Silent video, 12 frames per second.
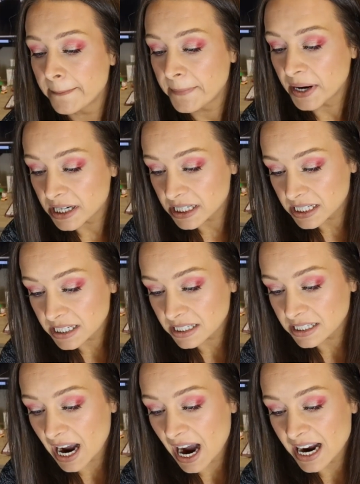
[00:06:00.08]

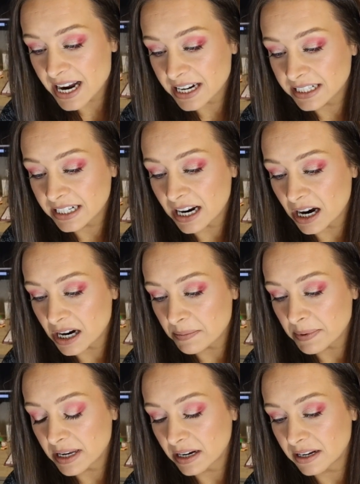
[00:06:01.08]
But I ended
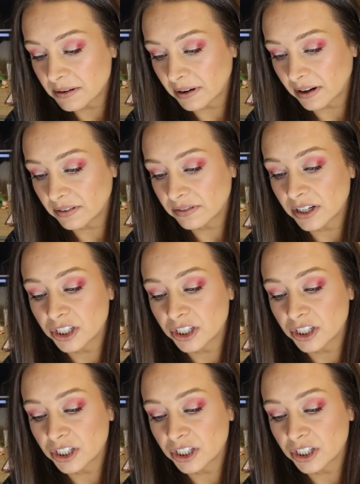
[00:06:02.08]
up getting rid of